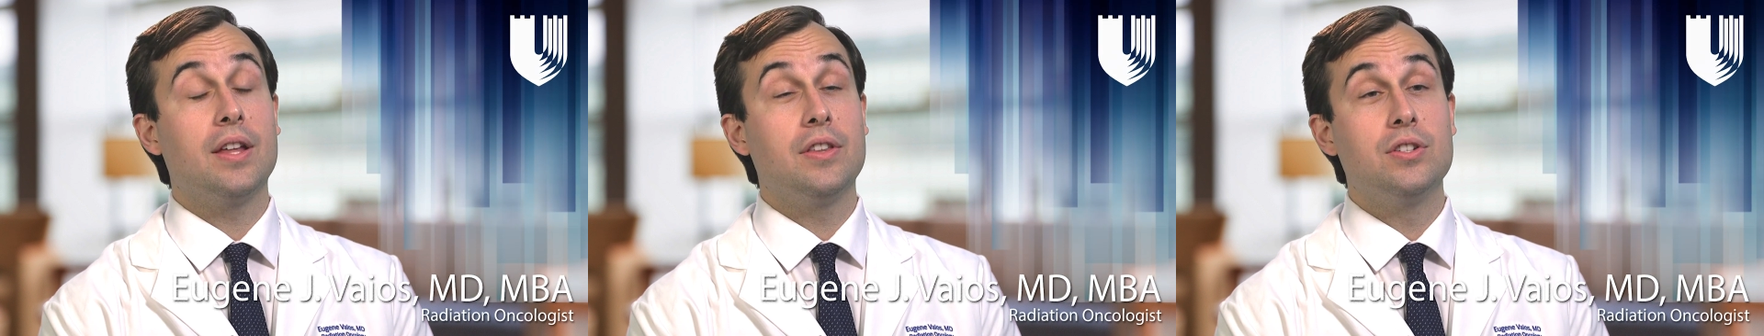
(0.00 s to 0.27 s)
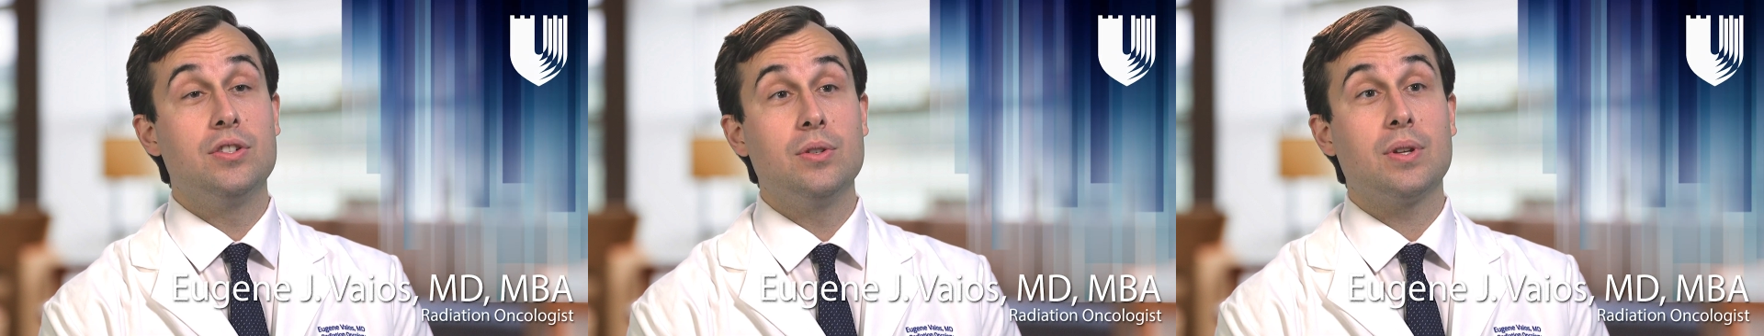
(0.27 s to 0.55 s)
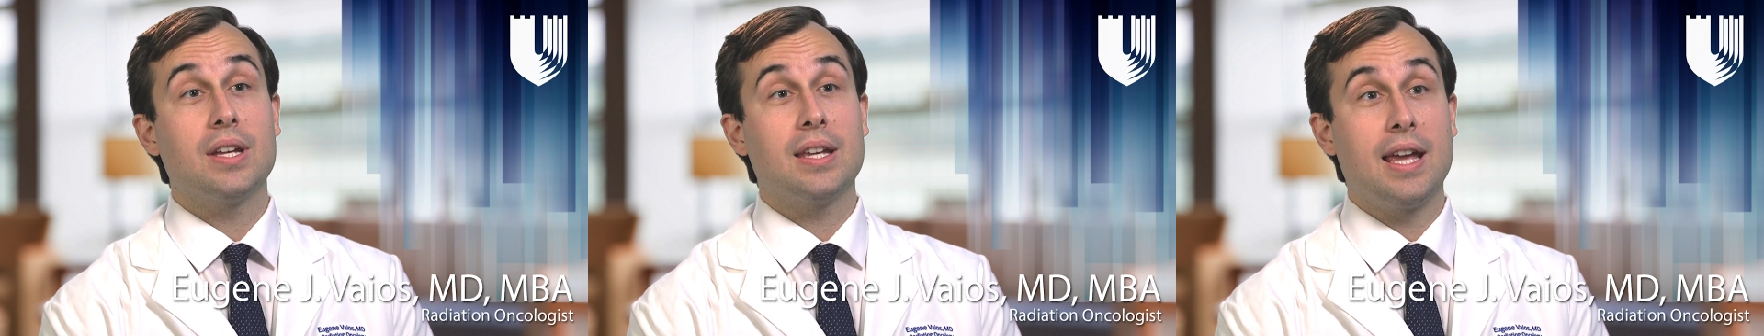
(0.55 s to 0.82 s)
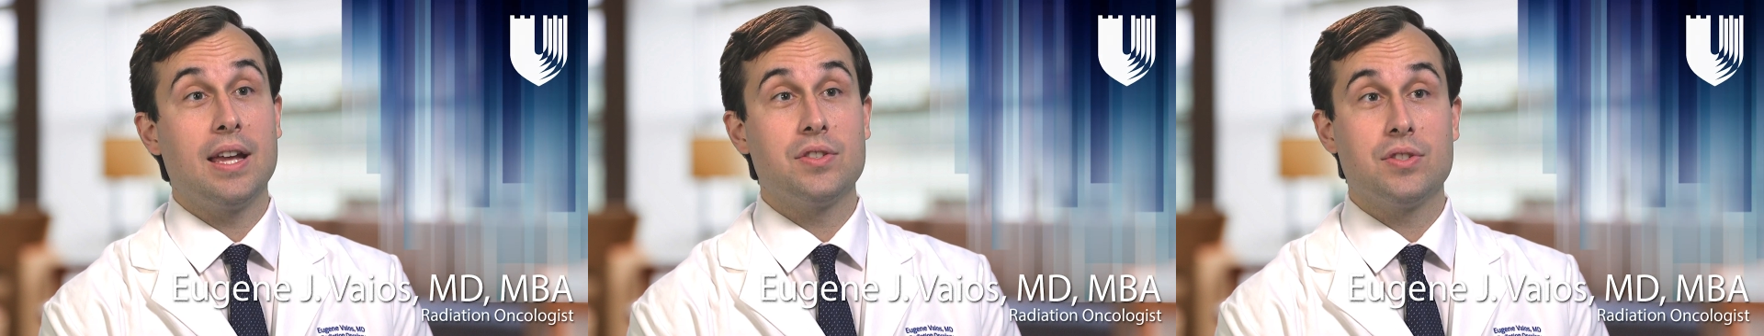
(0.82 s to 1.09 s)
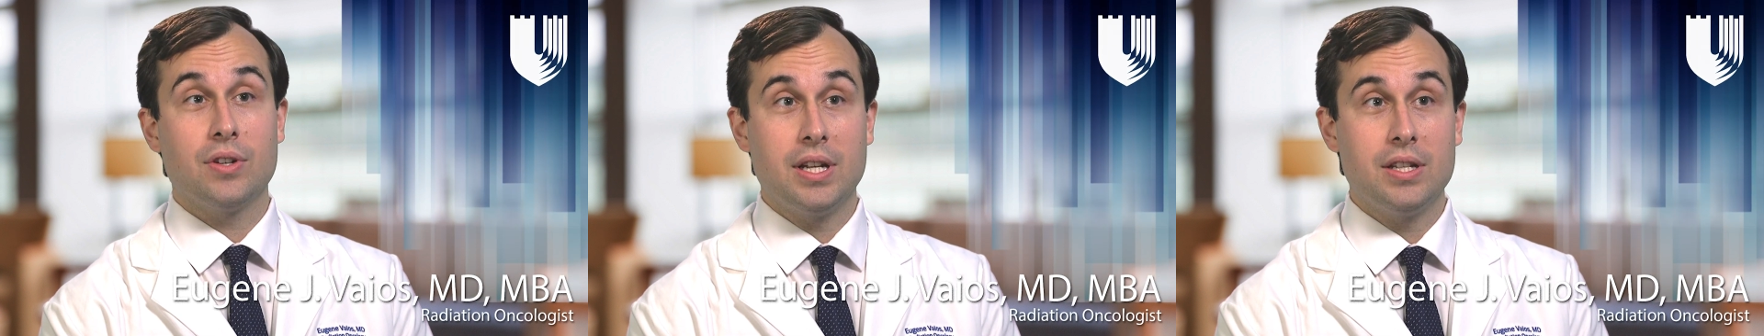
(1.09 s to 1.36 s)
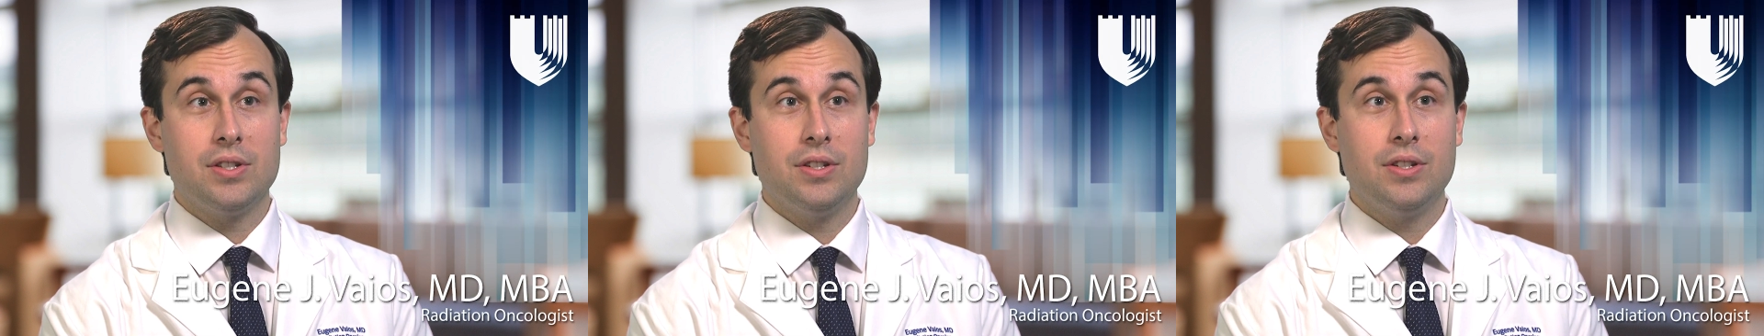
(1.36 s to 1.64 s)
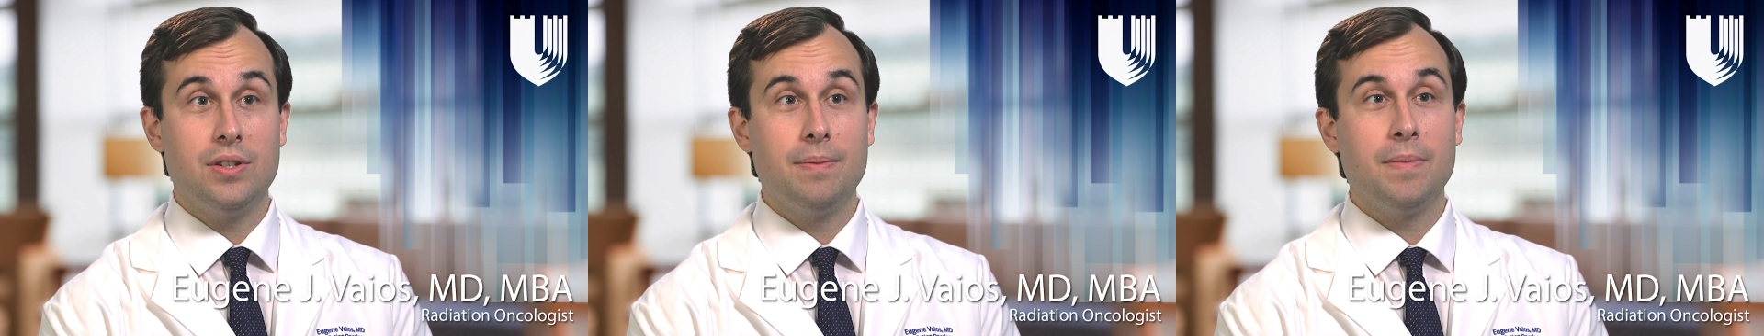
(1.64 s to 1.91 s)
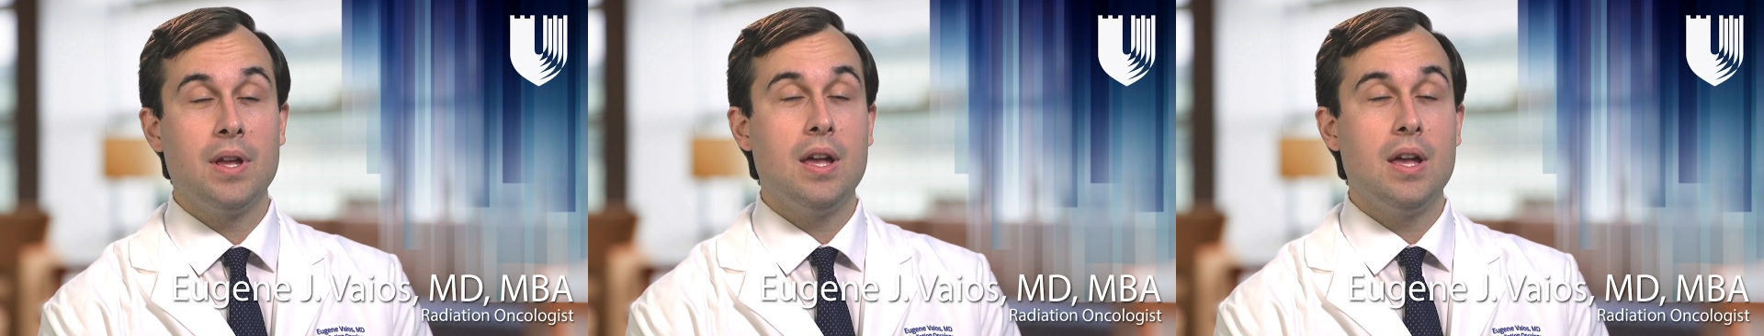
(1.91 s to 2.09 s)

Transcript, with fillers: at the Duke Cancer Institute.